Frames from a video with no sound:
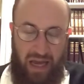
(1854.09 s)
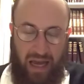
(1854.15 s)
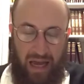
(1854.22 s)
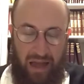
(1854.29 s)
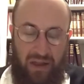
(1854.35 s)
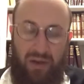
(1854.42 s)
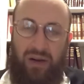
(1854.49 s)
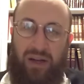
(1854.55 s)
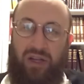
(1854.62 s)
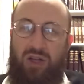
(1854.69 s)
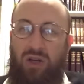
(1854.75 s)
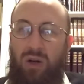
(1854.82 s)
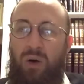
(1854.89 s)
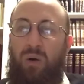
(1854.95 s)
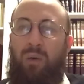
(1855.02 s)
And there I
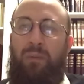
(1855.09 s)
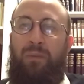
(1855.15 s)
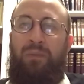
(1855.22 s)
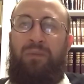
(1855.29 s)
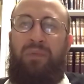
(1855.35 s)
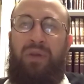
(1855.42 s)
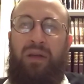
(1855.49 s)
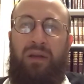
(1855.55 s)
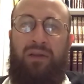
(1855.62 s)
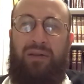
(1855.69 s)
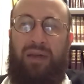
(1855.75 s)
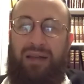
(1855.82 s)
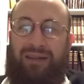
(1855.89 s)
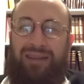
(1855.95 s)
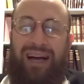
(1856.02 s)
show
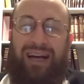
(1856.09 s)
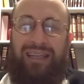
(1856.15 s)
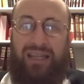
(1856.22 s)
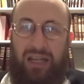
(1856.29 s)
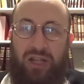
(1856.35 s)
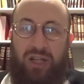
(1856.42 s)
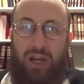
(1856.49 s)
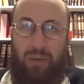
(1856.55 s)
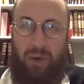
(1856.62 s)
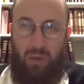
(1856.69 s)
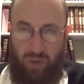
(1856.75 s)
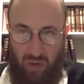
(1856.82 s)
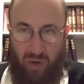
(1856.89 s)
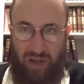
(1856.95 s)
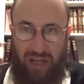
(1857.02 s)
that Das Hashem, and we
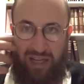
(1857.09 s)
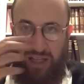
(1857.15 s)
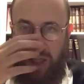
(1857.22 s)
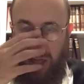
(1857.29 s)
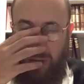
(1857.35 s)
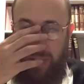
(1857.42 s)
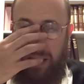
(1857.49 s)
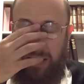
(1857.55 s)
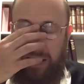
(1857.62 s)
know what Das Hashem means.